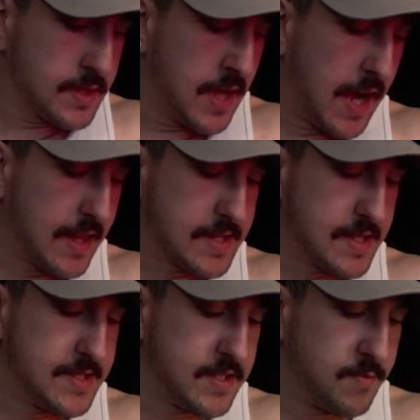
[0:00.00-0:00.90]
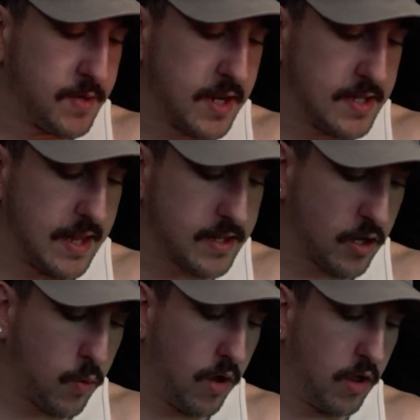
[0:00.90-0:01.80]
I like the system because I like the
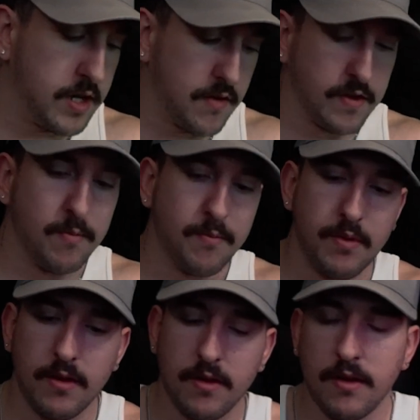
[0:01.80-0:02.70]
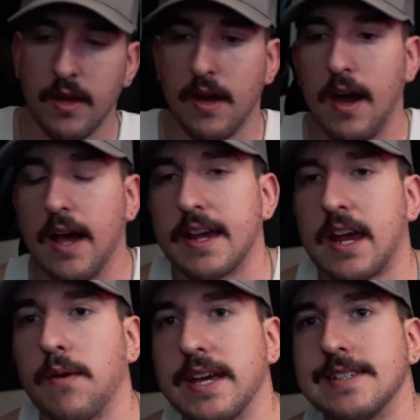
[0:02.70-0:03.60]
quality of it. I like
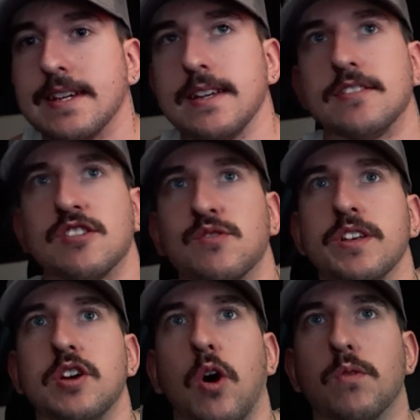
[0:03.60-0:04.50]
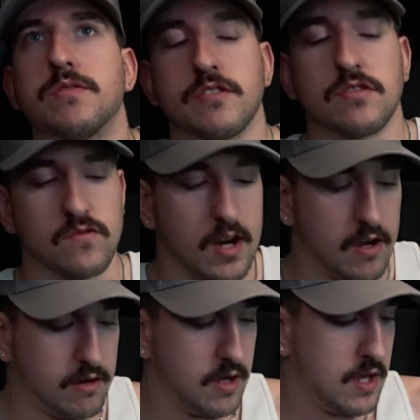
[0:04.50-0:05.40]
how easy it is to switch holsters
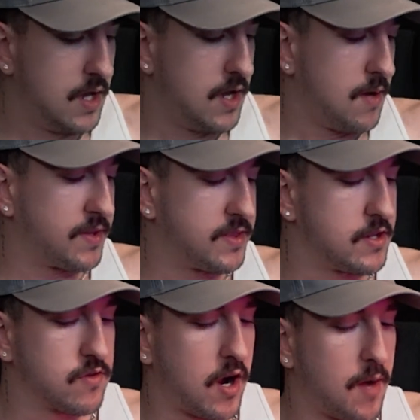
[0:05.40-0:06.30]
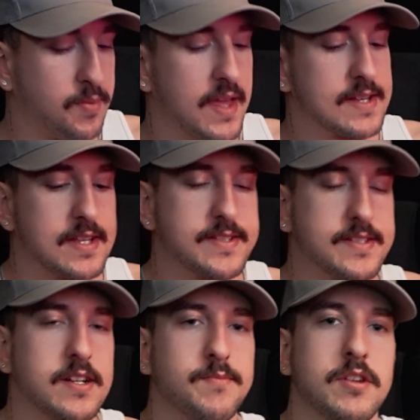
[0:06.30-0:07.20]
around. But the drop leg
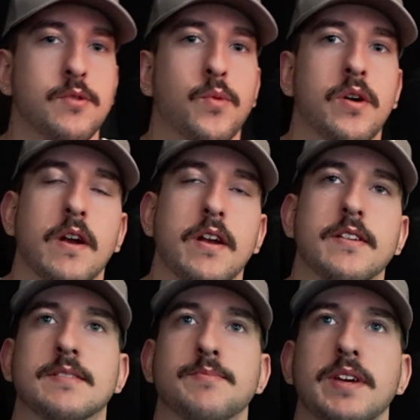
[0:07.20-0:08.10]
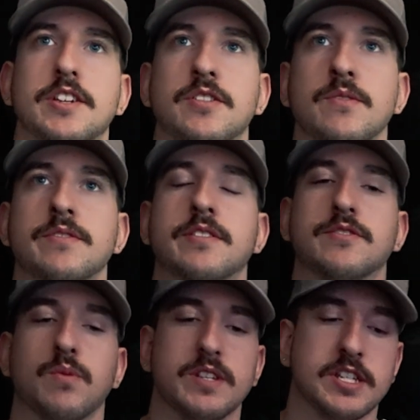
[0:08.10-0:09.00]
system, you will run into some issues
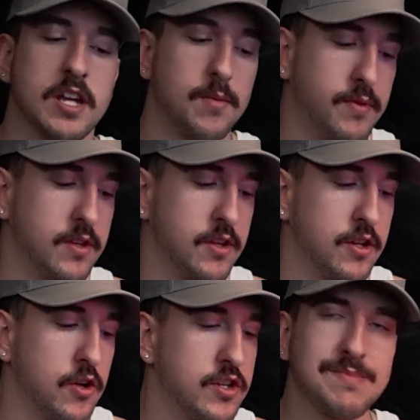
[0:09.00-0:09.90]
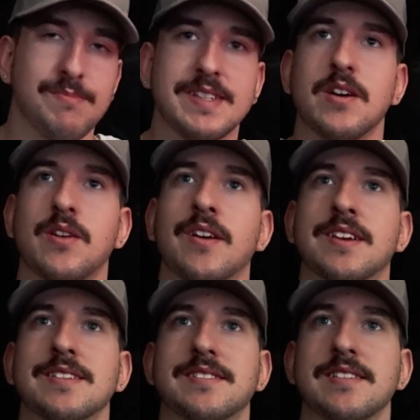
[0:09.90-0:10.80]
switching up. You know, you just miss out on
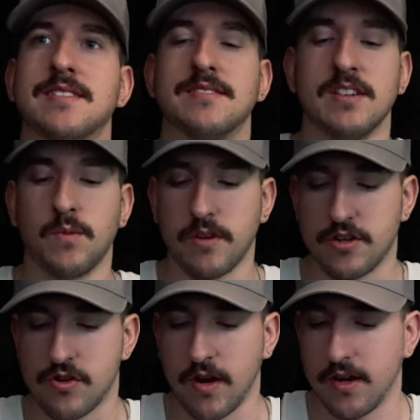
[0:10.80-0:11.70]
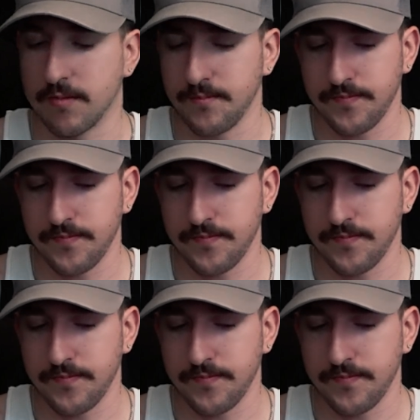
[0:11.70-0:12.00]
consistency when you're training.